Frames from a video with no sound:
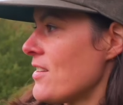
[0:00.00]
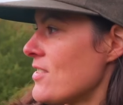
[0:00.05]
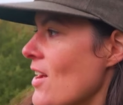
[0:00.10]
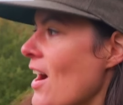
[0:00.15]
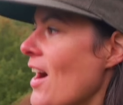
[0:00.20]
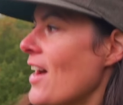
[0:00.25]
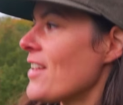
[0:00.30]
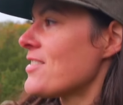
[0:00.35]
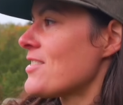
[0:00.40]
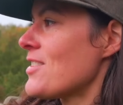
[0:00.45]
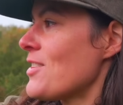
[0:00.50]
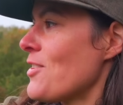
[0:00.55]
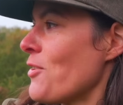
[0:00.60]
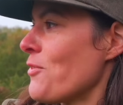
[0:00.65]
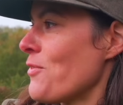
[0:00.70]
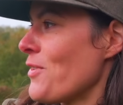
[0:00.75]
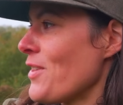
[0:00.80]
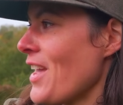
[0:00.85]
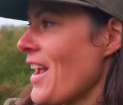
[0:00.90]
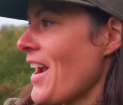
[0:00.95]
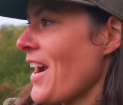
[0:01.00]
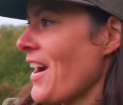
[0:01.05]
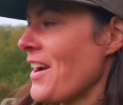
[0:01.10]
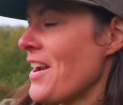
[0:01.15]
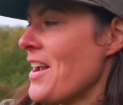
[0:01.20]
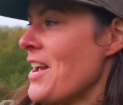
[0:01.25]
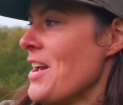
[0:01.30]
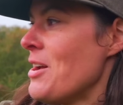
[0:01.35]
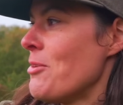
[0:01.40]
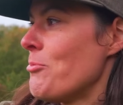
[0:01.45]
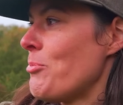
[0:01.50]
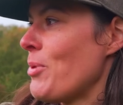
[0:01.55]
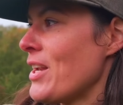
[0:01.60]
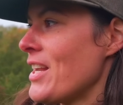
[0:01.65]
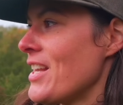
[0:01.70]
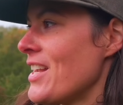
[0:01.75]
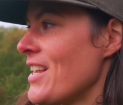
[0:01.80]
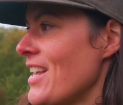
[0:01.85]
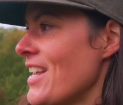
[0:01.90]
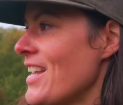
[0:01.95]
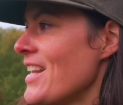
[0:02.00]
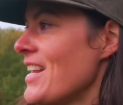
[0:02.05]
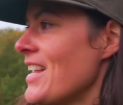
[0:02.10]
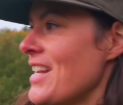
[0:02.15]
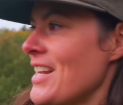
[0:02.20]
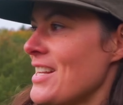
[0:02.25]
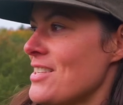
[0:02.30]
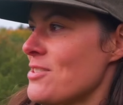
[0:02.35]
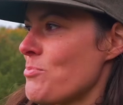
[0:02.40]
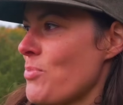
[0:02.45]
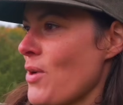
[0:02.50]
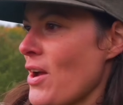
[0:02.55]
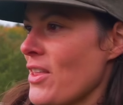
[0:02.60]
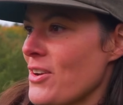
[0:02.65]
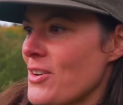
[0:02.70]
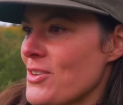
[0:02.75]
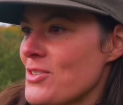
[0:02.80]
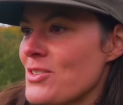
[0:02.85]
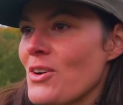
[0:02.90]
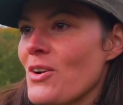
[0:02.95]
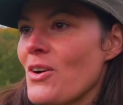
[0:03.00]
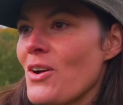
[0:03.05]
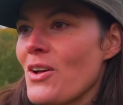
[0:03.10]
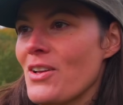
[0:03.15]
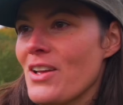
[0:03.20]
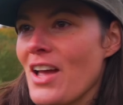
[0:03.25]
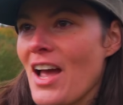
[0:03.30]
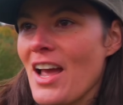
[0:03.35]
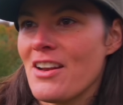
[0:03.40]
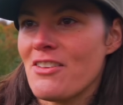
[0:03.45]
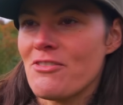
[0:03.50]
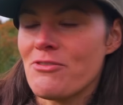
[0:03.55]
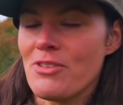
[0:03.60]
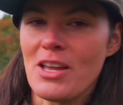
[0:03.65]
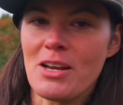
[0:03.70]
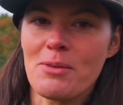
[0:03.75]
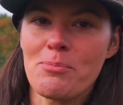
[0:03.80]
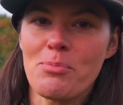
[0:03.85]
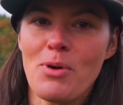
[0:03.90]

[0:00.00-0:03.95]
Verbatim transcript: of tossed it over there. But it and its brothers are all kind of like